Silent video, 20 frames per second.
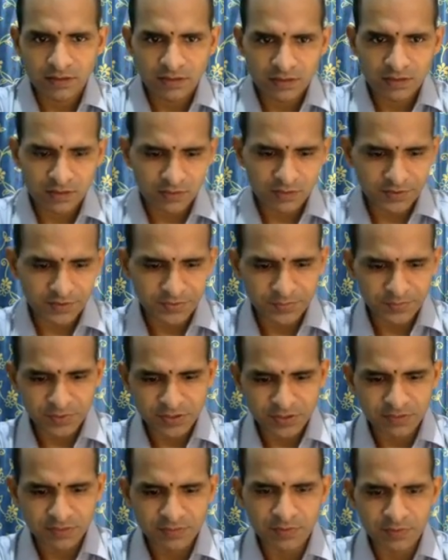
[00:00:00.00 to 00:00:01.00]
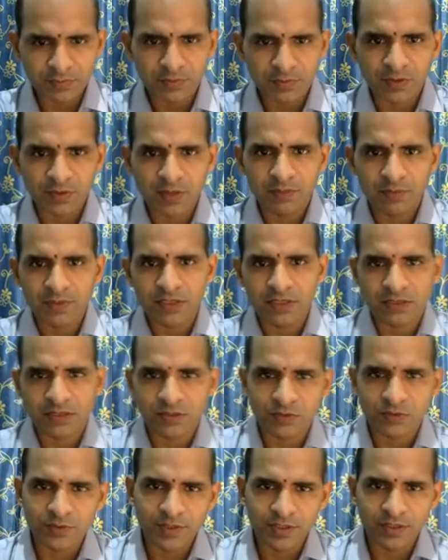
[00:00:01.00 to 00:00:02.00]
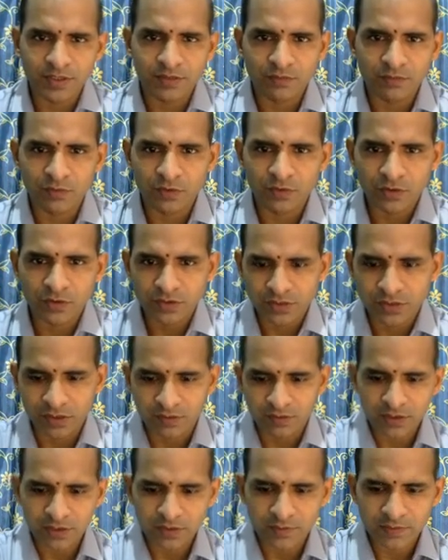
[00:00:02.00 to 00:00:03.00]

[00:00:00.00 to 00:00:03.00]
Now let me save the program as student info.java.